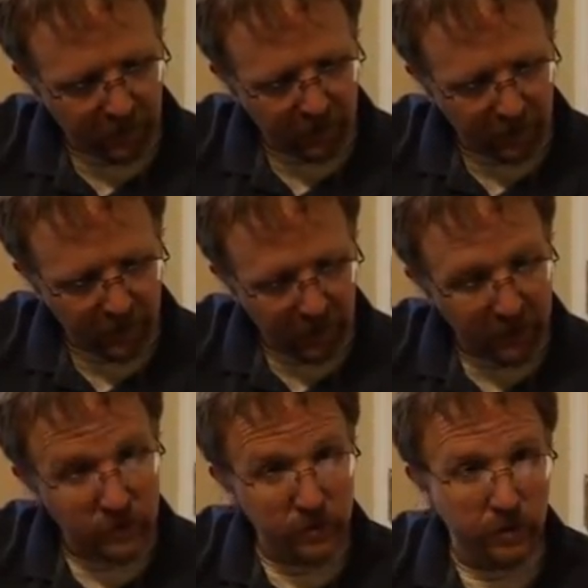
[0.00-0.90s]
on the A
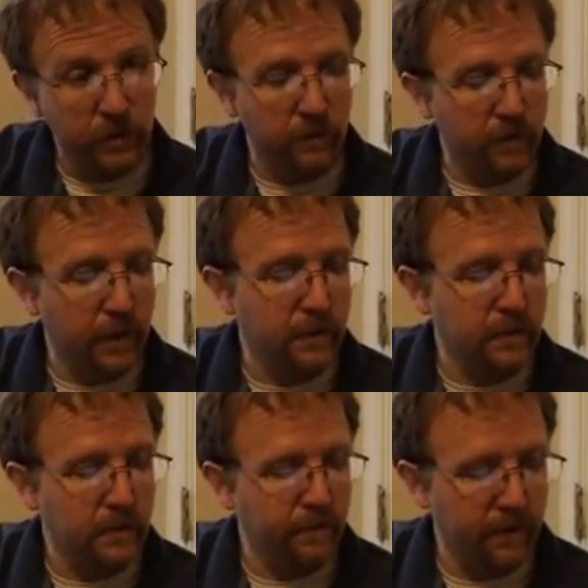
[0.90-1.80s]
string you've got
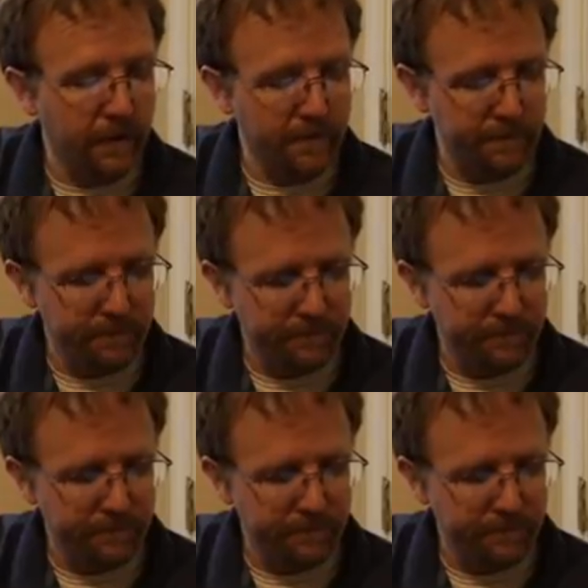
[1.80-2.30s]
D flat,